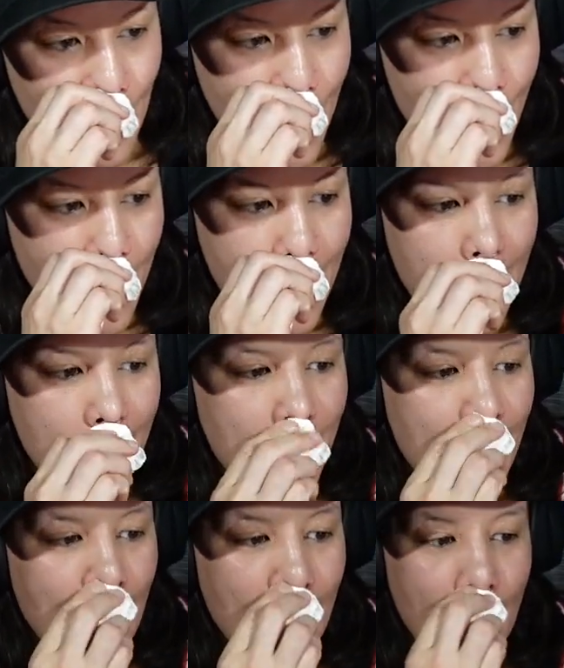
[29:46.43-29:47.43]
Uh,
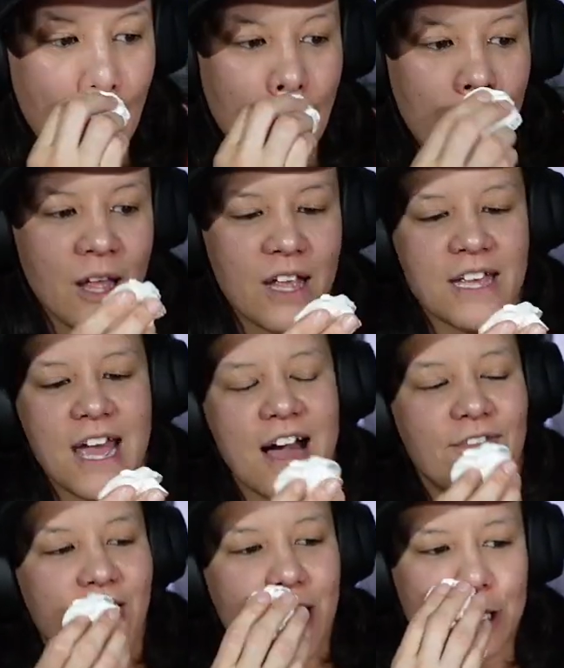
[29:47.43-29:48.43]

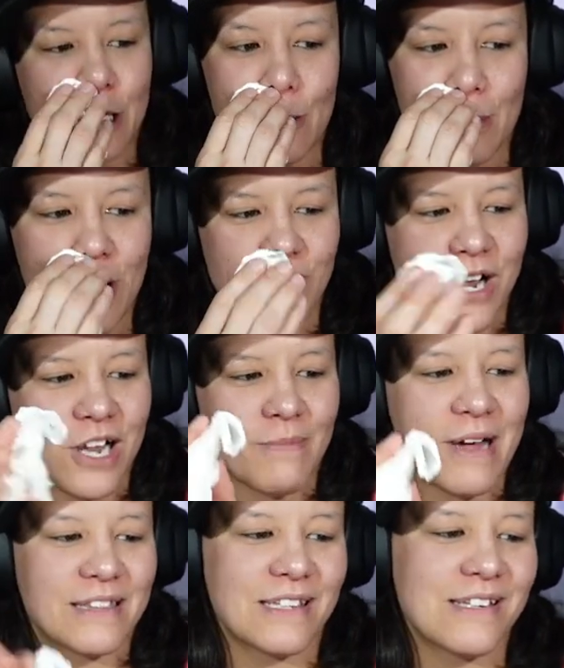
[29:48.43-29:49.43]
yeah, Von Doom knows all
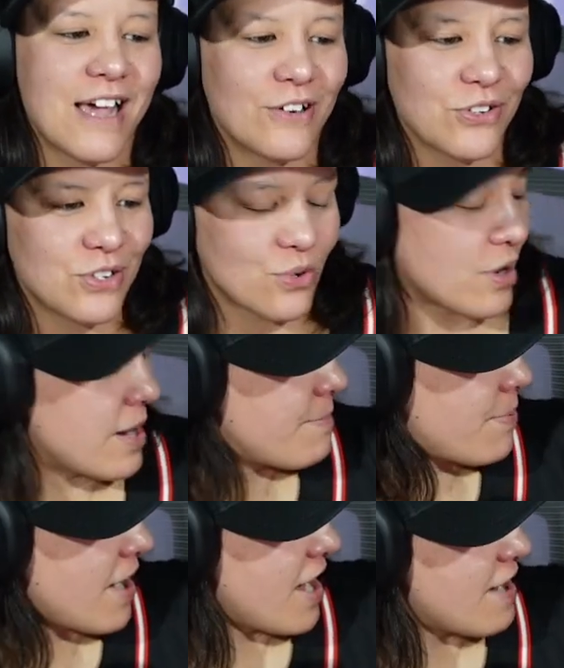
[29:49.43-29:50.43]
about the title story,
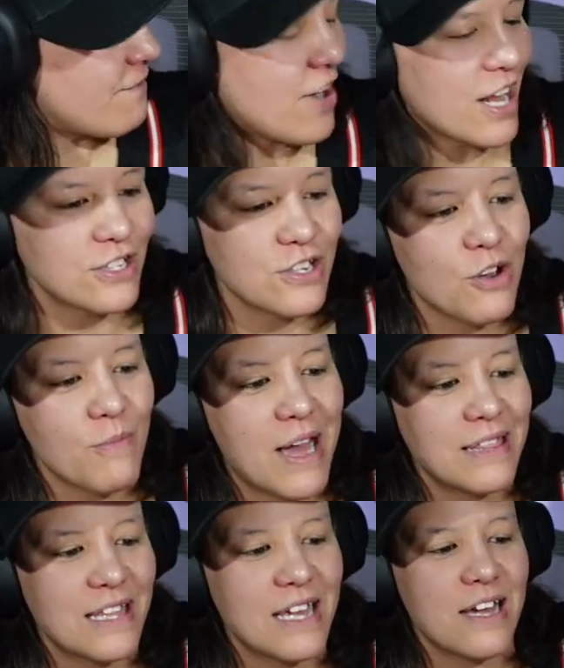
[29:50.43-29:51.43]
but Von Doom,
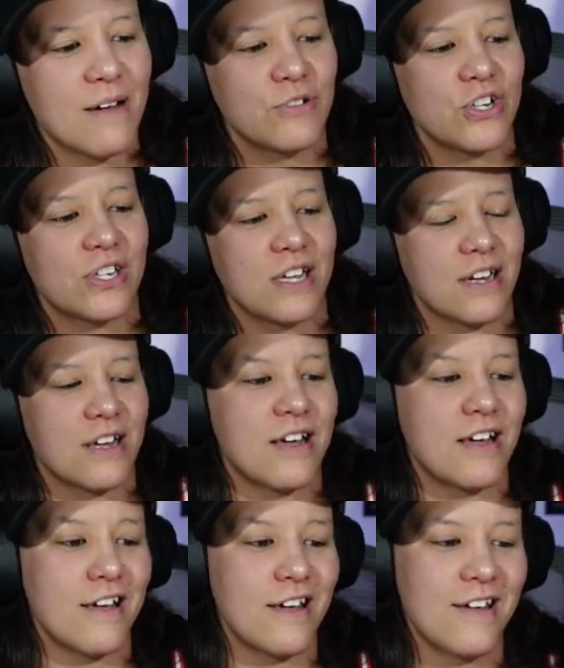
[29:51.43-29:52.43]
I think I'm just
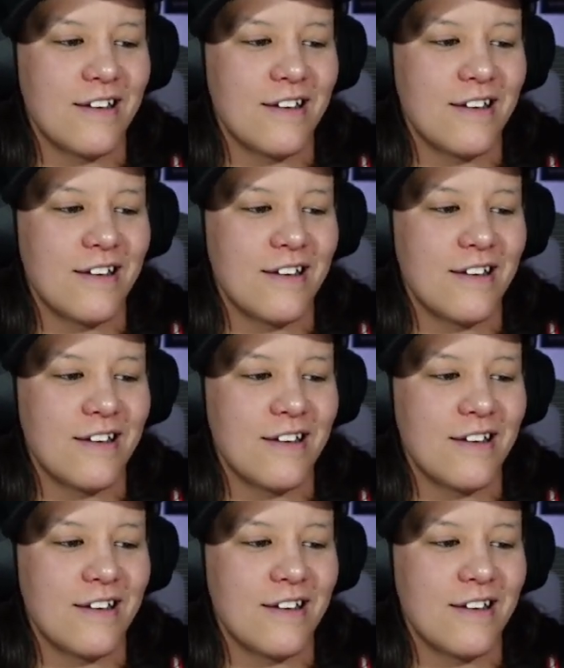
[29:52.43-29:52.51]
gonna